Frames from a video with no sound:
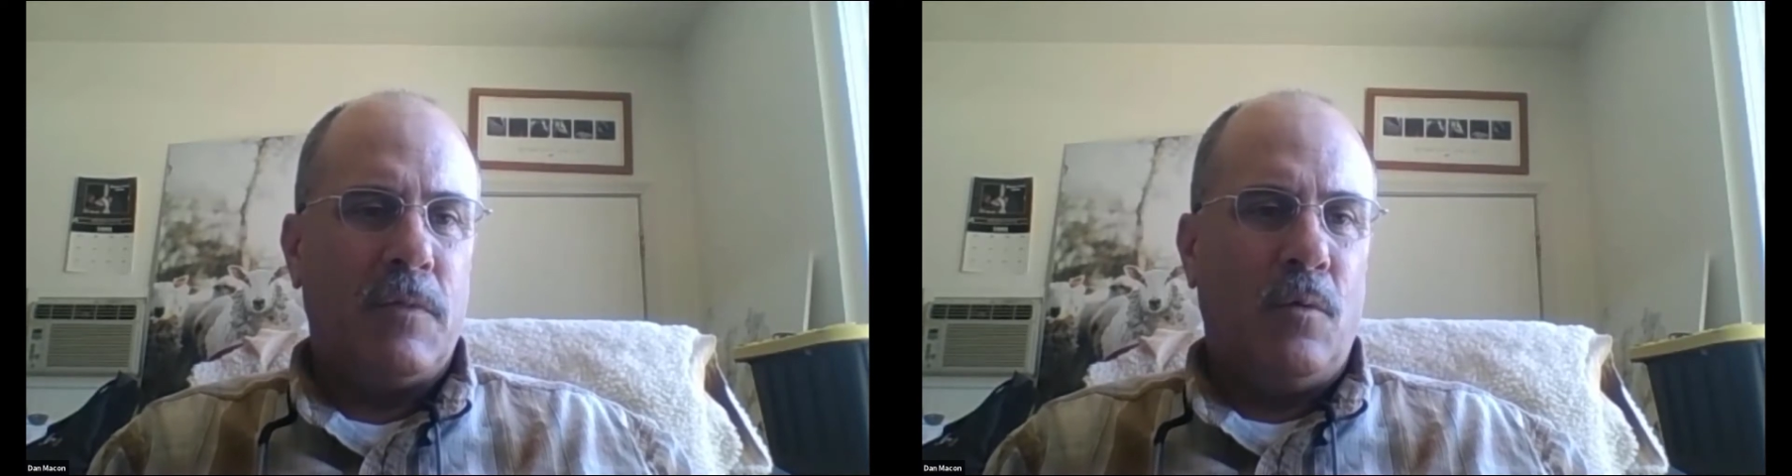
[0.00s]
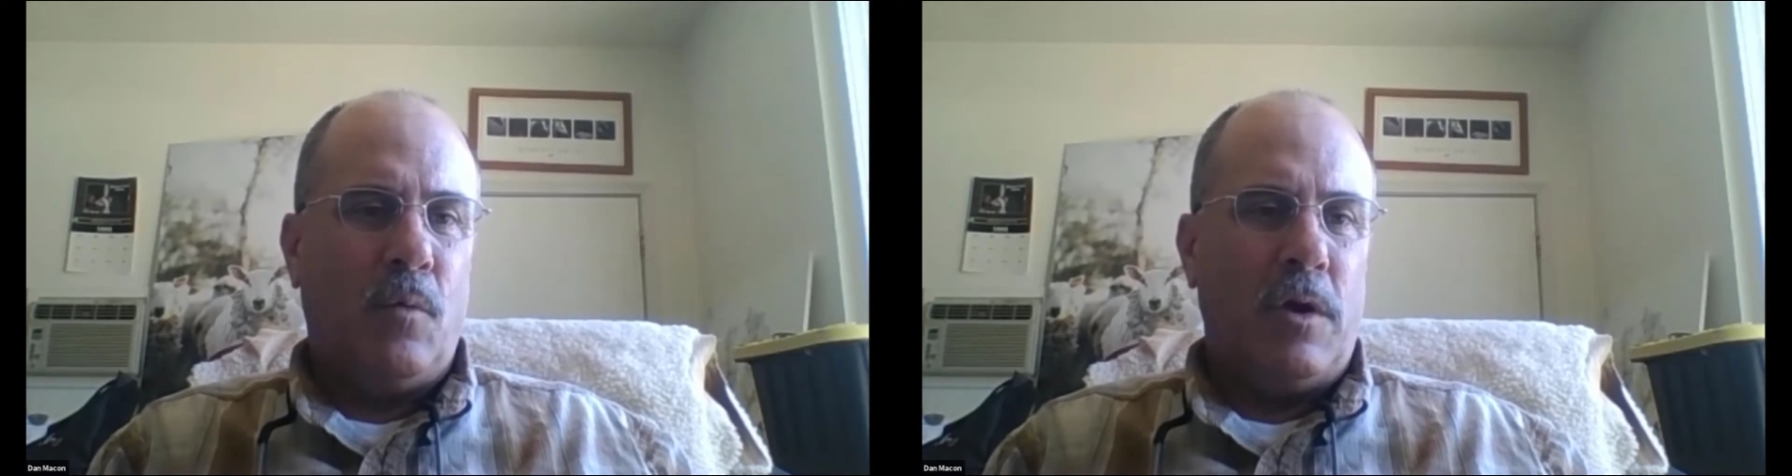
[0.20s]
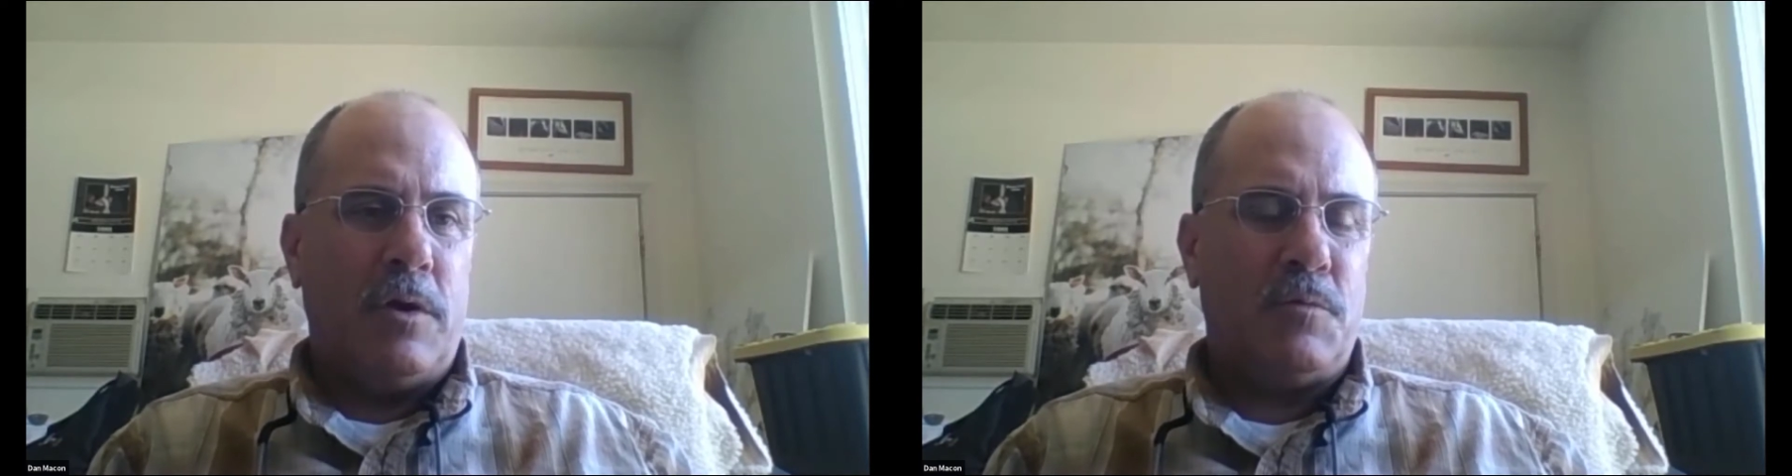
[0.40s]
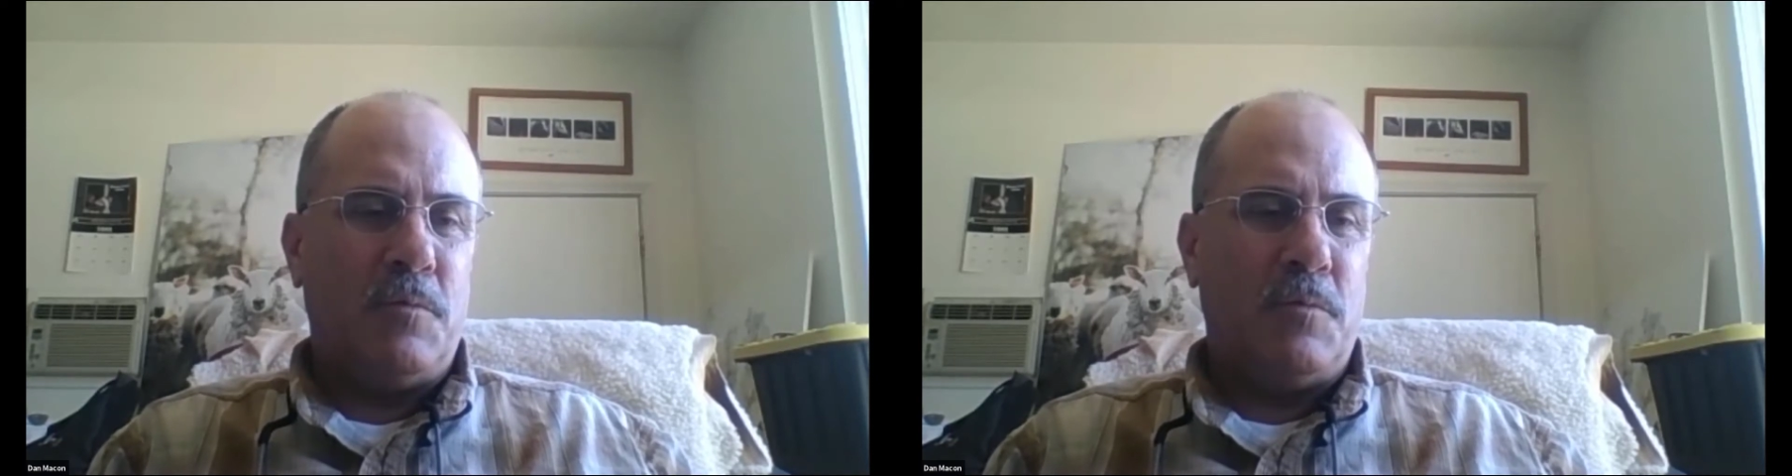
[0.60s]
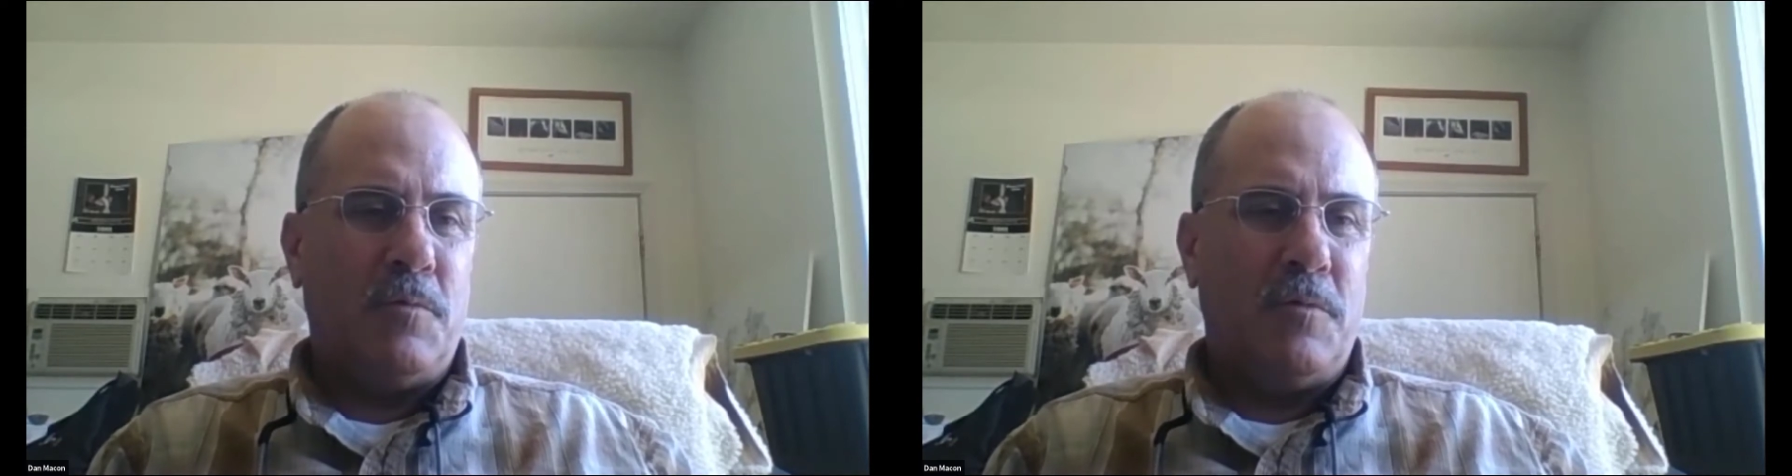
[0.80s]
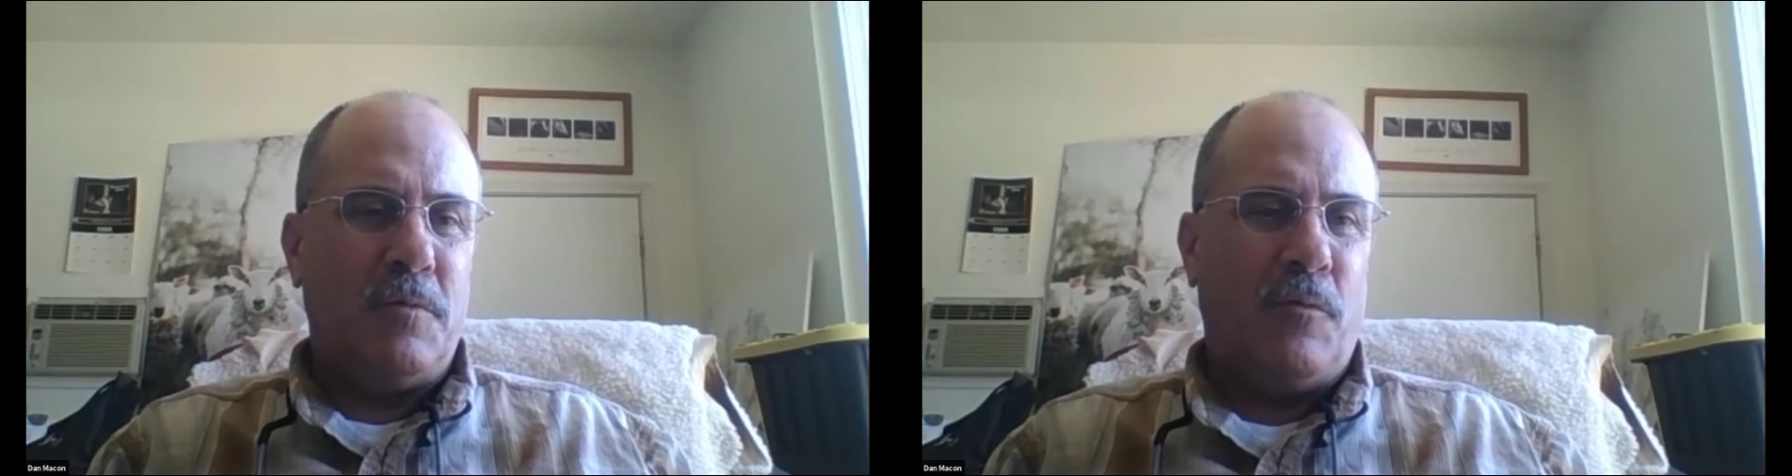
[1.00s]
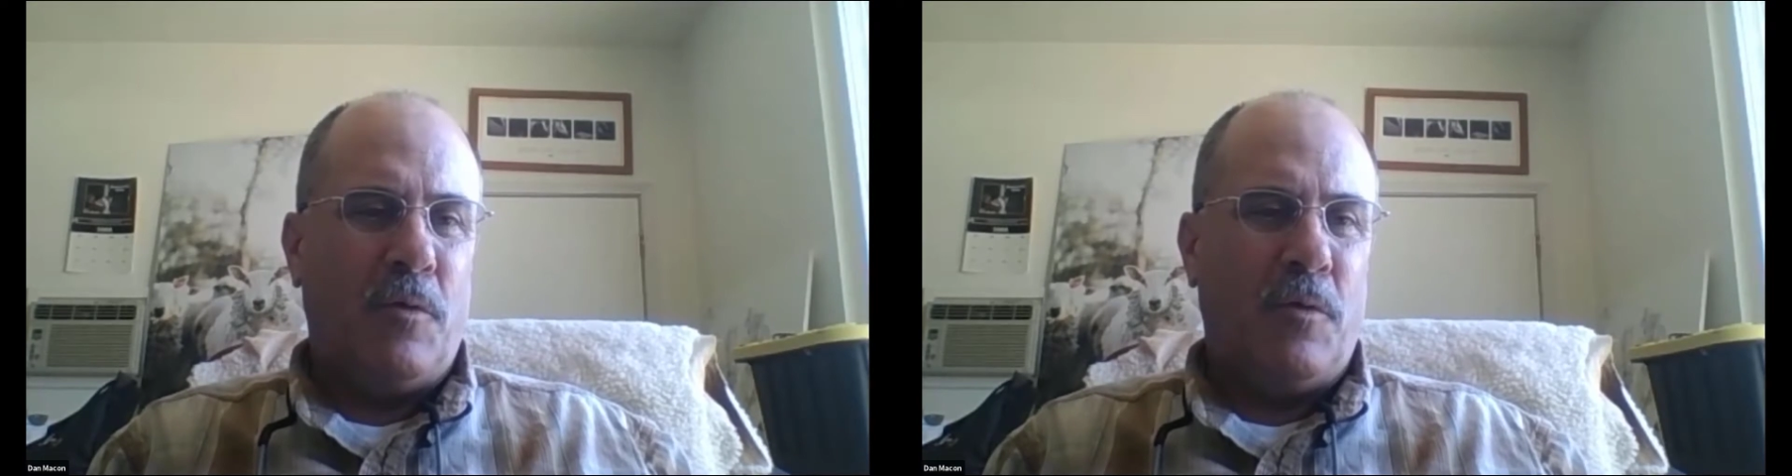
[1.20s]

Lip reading: which if